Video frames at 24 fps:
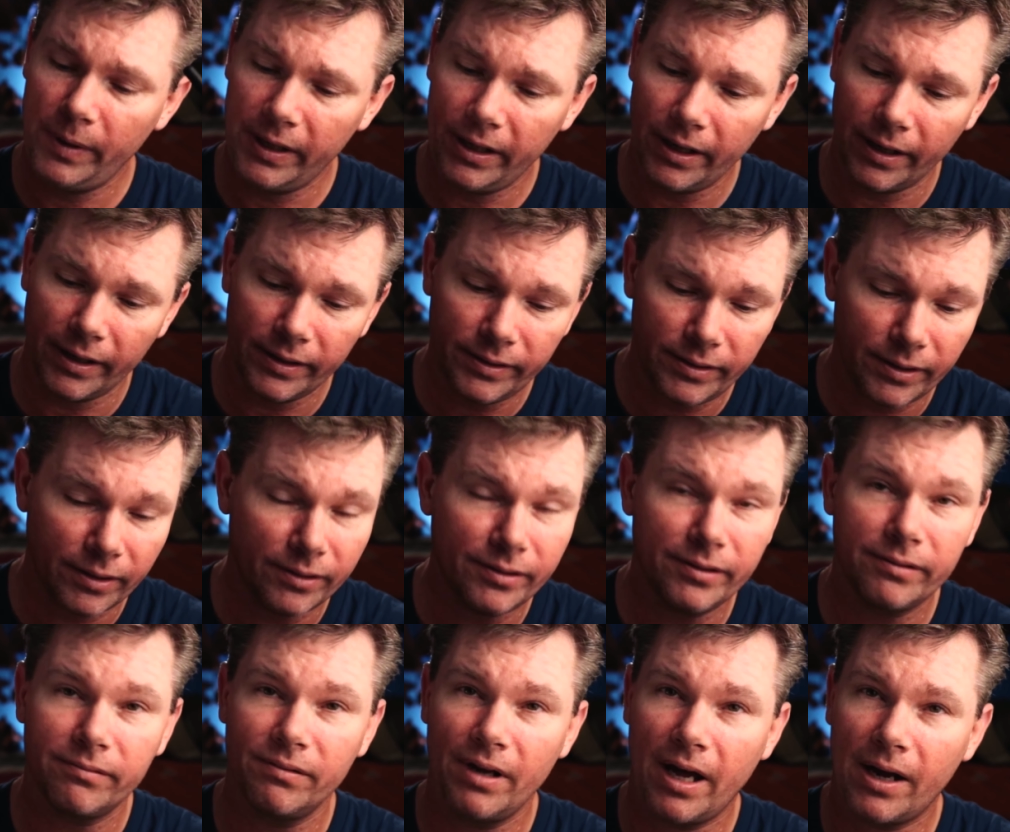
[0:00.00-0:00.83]
because
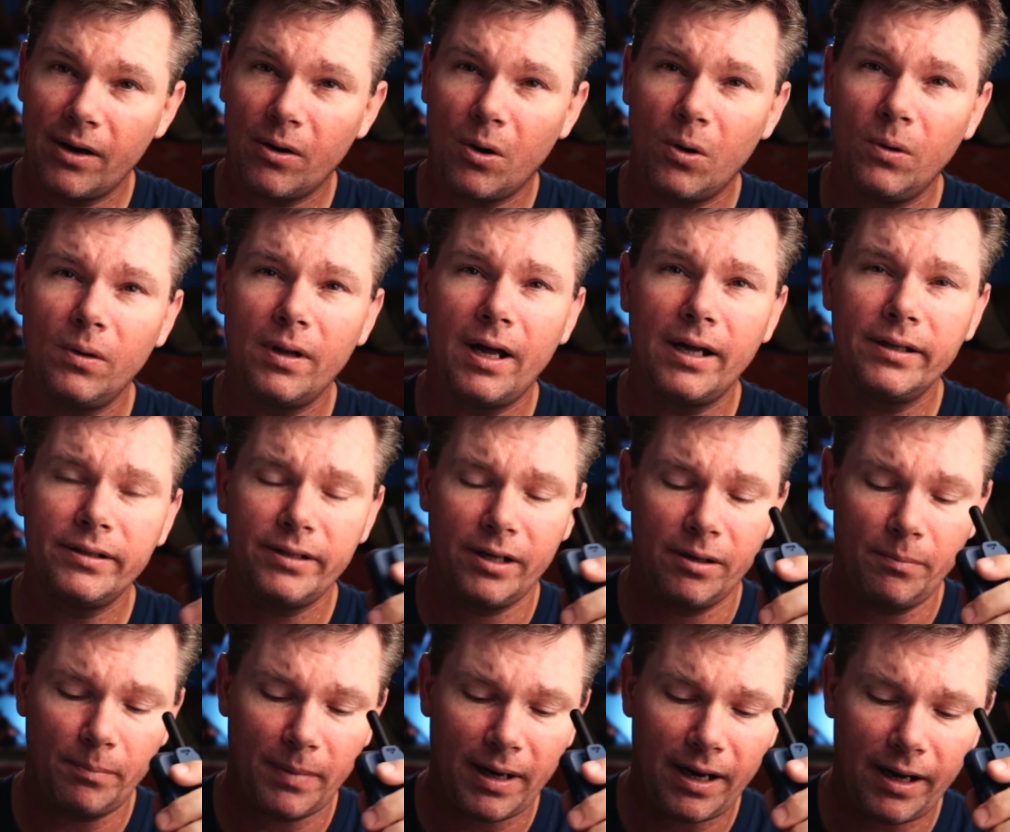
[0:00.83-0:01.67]
there's not a whole lot
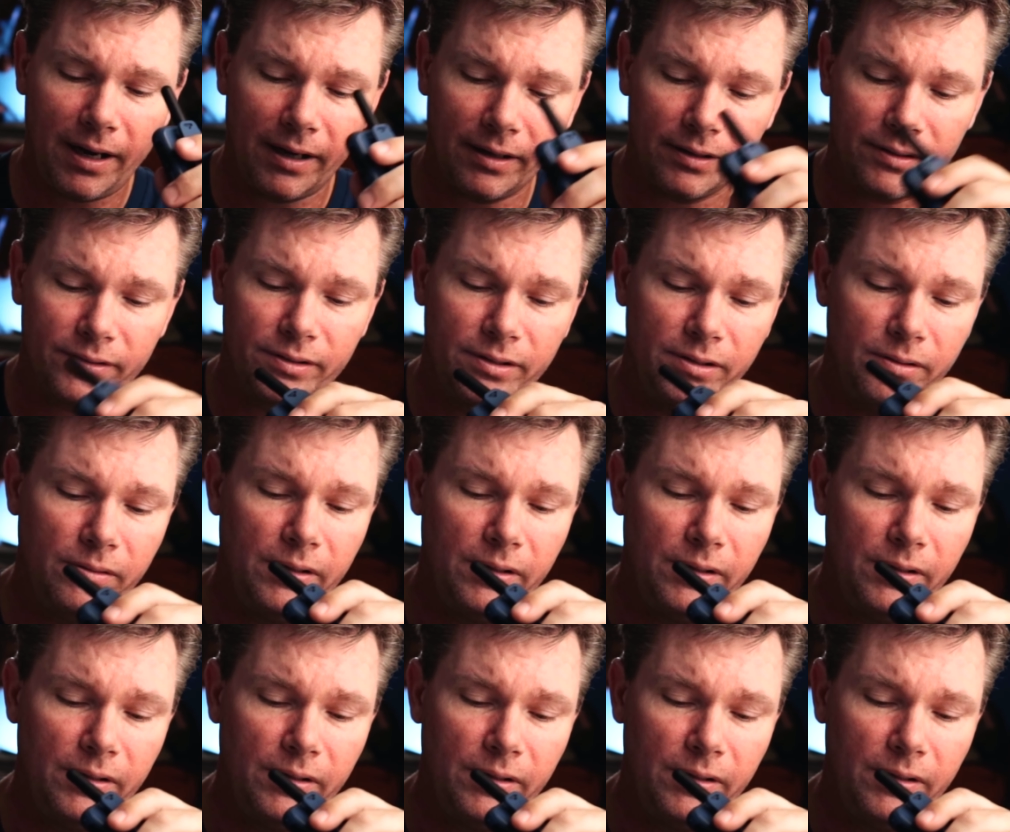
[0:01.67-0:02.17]
to unbox.